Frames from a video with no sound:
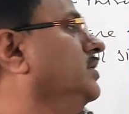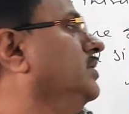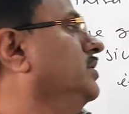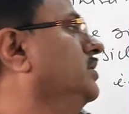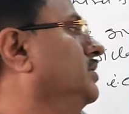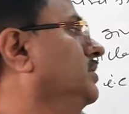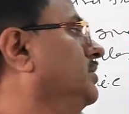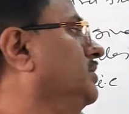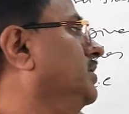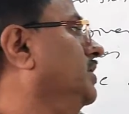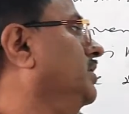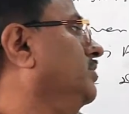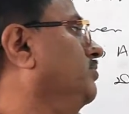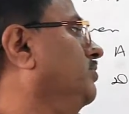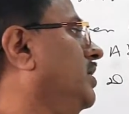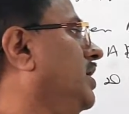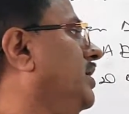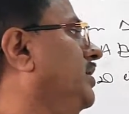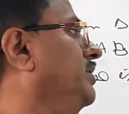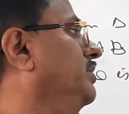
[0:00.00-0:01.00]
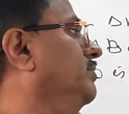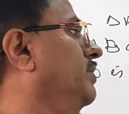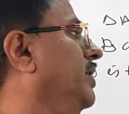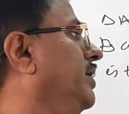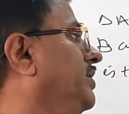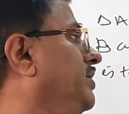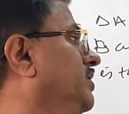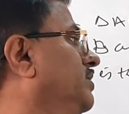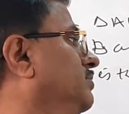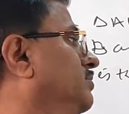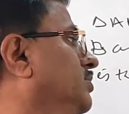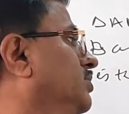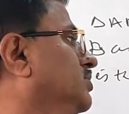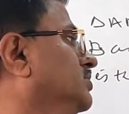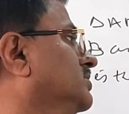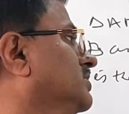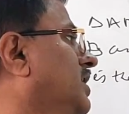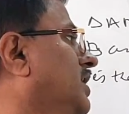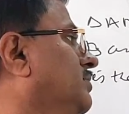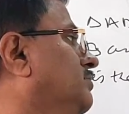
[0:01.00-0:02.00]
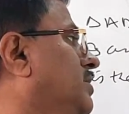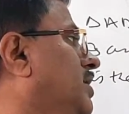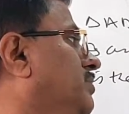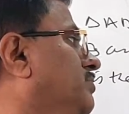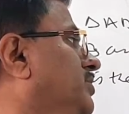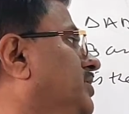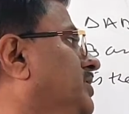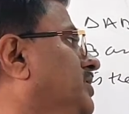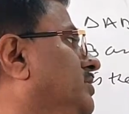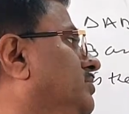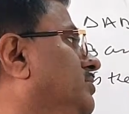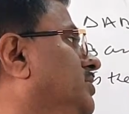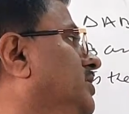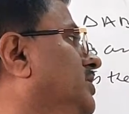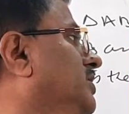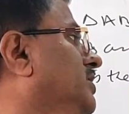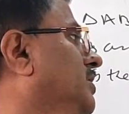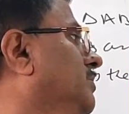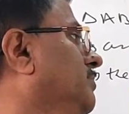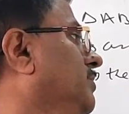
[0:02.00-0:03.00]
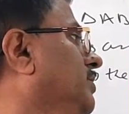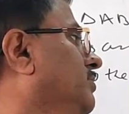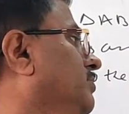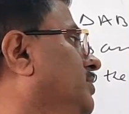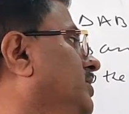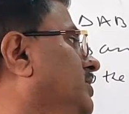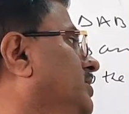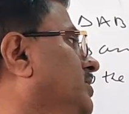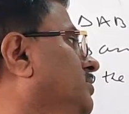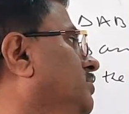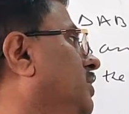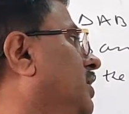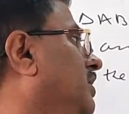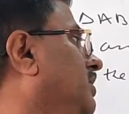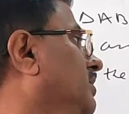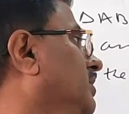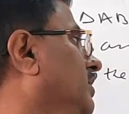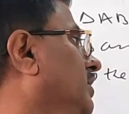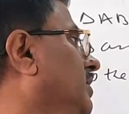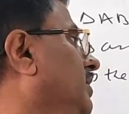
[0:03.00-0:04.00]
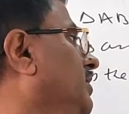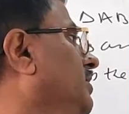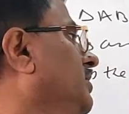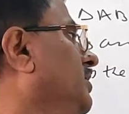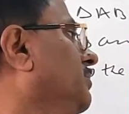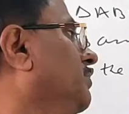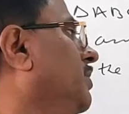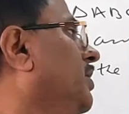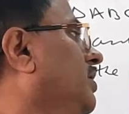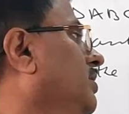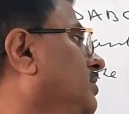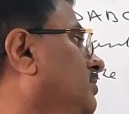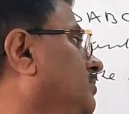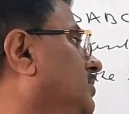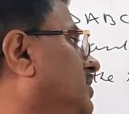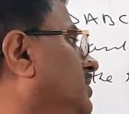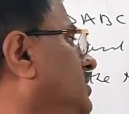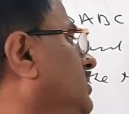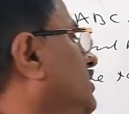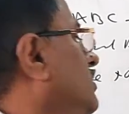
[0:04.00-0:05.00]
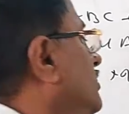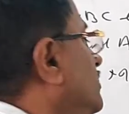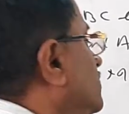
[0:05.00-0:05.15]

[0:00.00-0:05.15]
Here we are dividing both sides by BD. BD upon BD 1. AD upon BD.